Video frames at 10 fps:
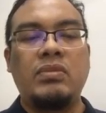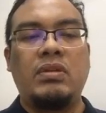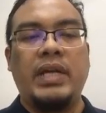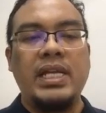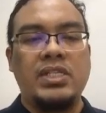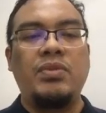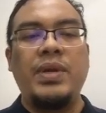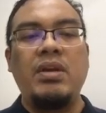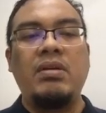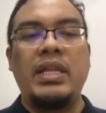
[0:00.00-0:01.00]
Okay, so
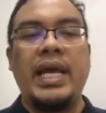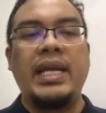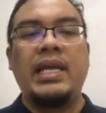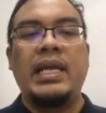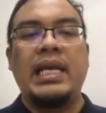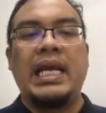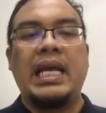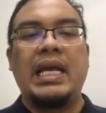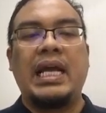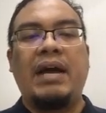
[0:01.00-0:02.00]
we know that
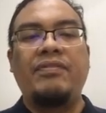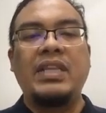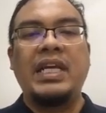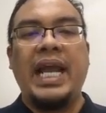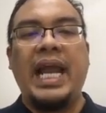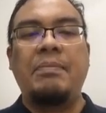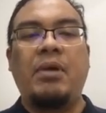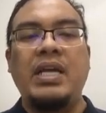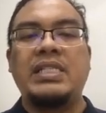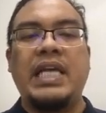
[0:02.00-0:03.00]
after 8
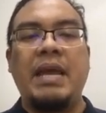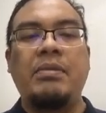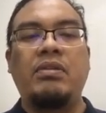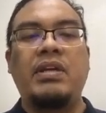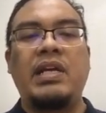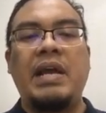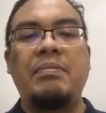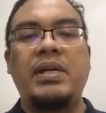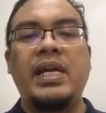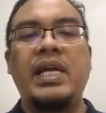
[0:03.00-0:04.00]
boys came into the
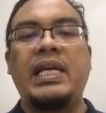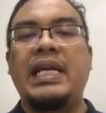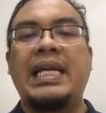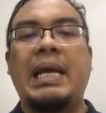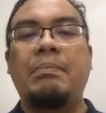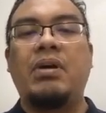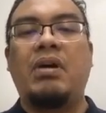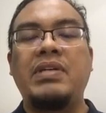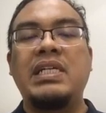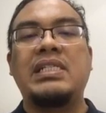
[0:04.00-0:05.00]
library, the number
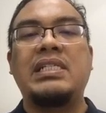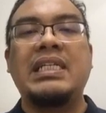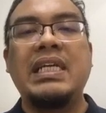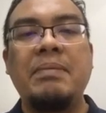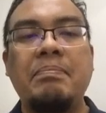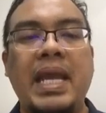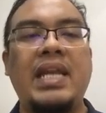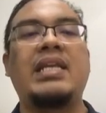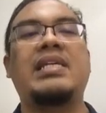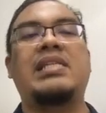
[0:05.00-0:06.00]
girls
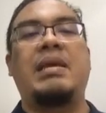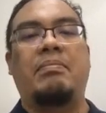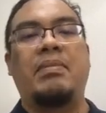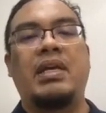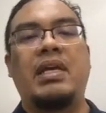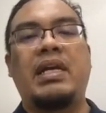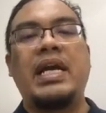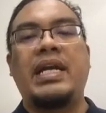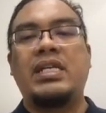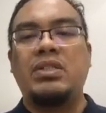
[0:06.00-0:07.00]
remained the same,
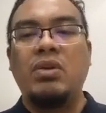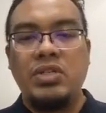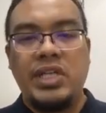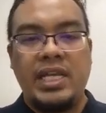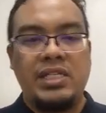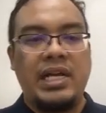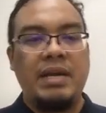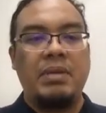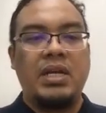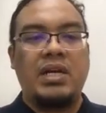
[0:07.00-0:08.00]
right? There's no change,
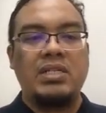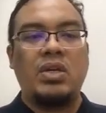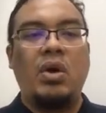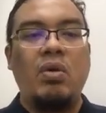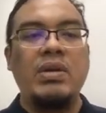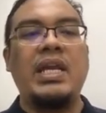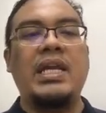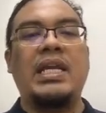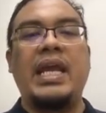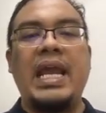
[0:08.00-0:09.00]
right? Because
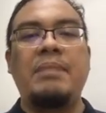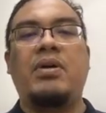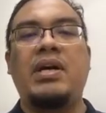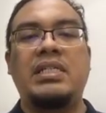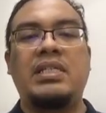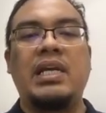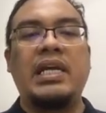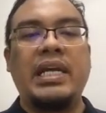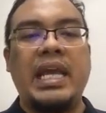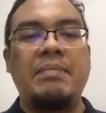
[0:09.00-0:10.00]
only 8 boys
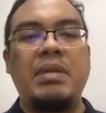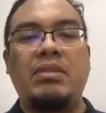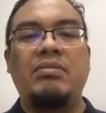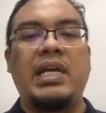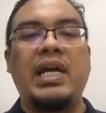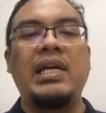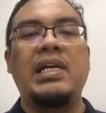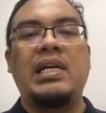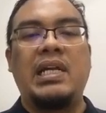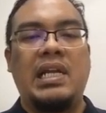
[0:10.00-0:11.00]
came into the
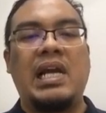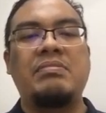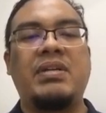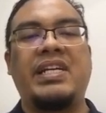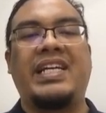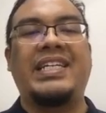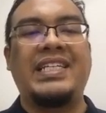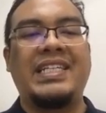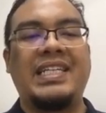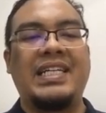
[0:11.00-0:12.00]
library.
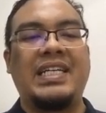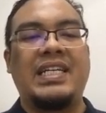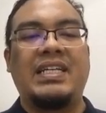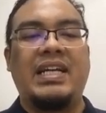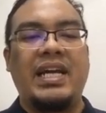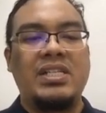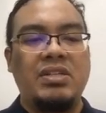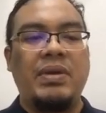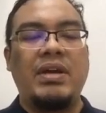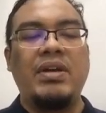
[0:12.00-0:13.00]
Okay,
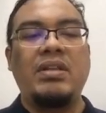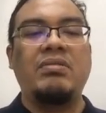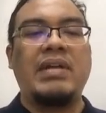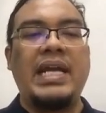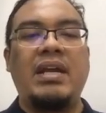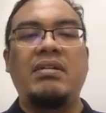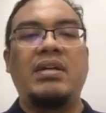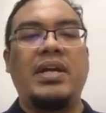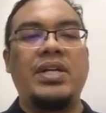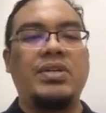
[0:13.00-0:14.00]
so we are going to write down
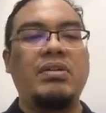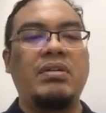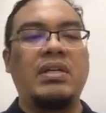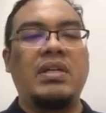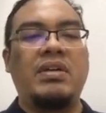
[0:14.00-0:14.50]
the ratio.